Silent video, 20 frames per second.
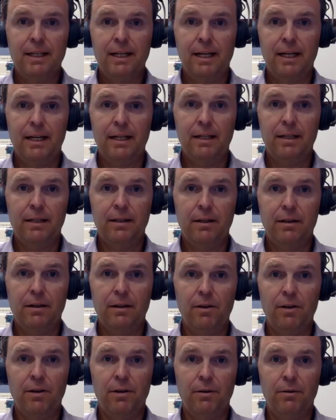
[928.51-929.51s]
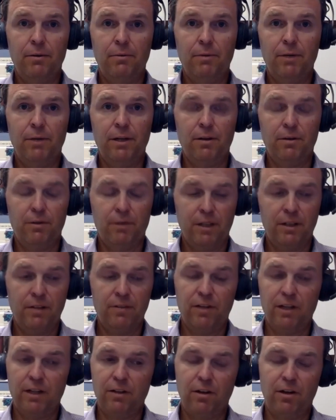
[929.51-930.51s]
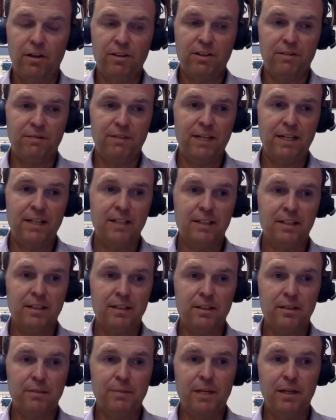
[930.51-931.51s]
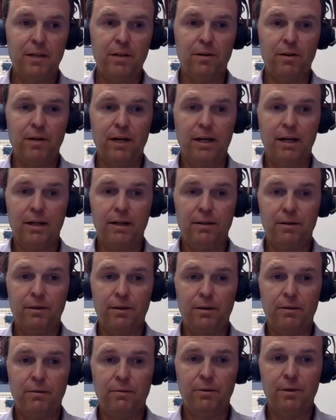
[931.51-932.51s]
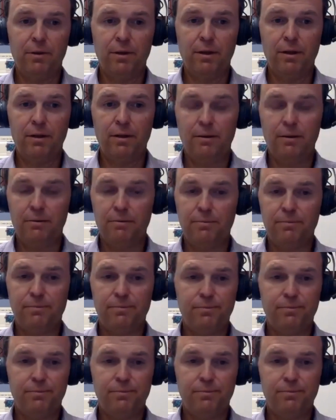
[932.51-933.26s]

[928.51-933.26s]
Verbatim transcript: And although we know things like loss of taste and smell are not uh, really